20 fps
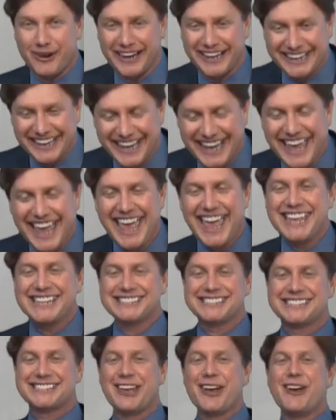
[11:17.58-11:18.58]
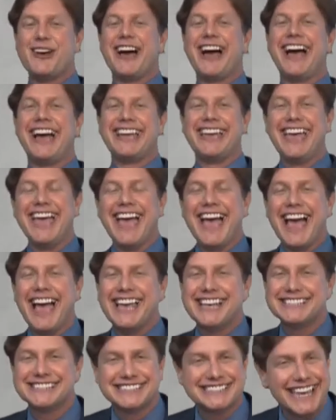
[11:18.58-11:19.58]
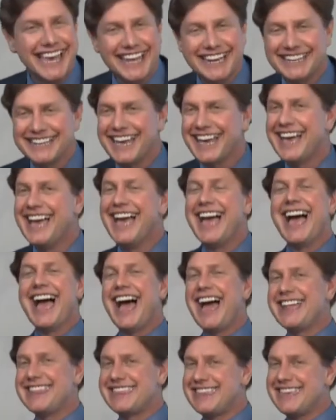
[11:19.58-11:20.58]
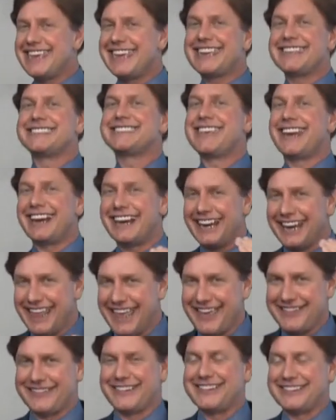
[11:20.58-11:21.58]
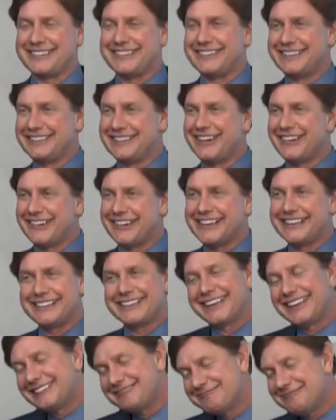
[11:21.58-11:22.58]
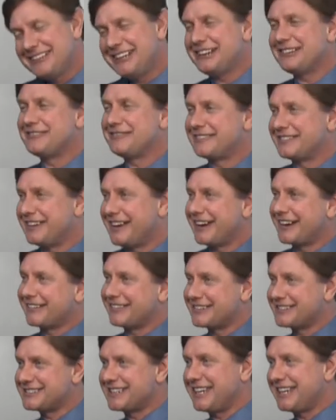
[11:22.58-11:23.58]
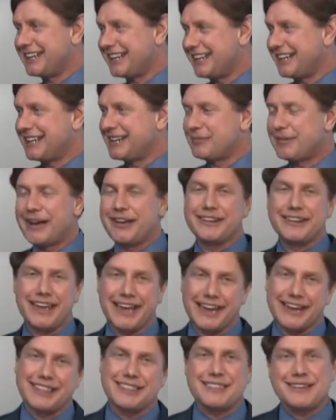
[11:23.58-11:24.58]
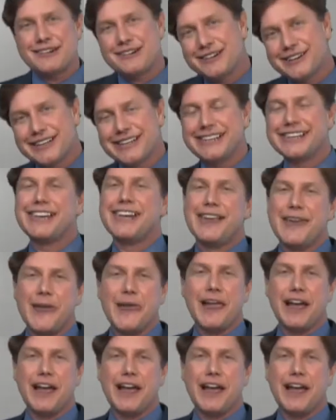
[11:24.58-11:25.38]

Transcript: point. and so I said, uh, I think it's at 11, knowing that, you know, photographers get in at about 9.30.